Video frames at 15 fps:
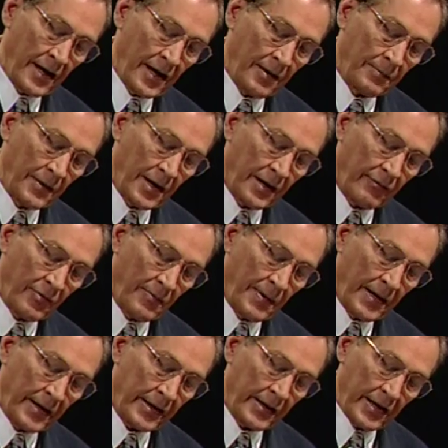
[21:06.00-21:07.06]
I am not of the
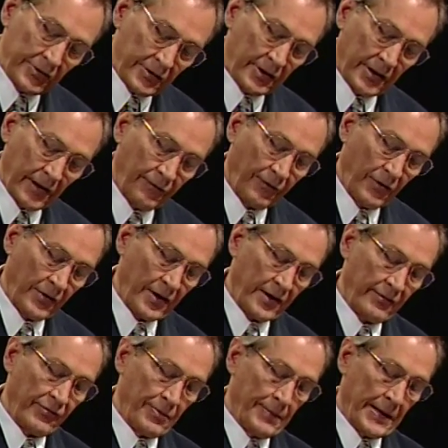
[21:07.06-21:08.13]
body, is it therefore
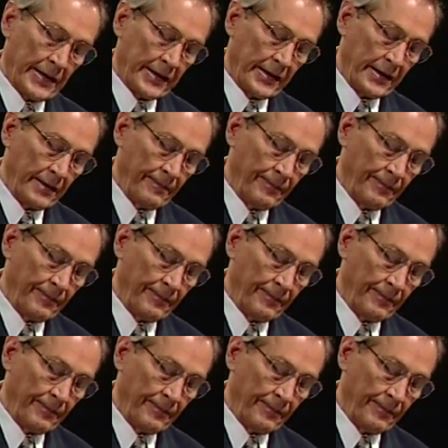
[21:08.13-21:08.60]
not of the body?